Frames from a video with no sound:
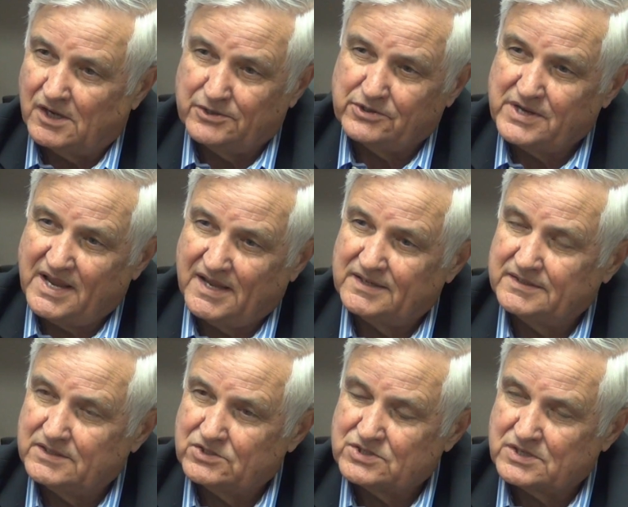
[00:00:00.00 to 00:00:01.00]
other
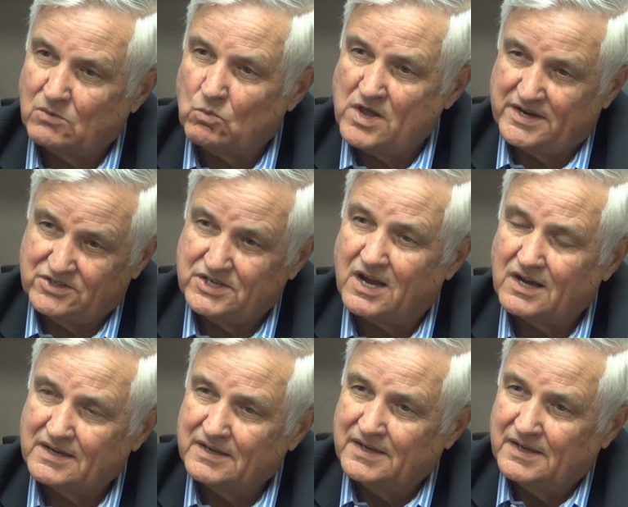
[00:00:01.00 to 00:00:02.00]
candidates want to
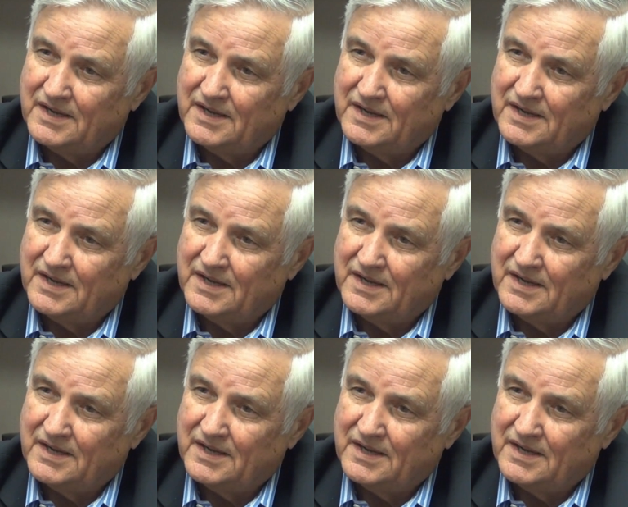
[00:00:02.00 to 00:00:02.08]
duck,